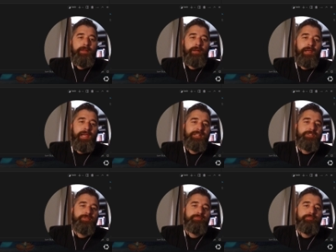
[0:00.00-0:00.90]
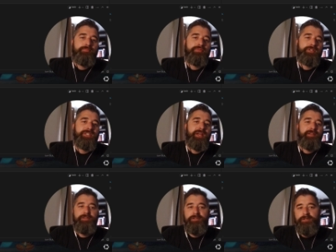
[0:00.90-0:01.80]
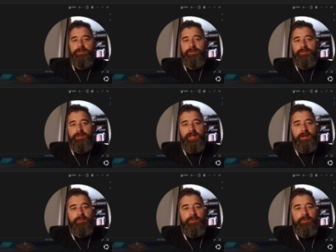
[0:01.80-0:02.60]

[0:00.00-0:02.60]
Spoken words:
let's pretend that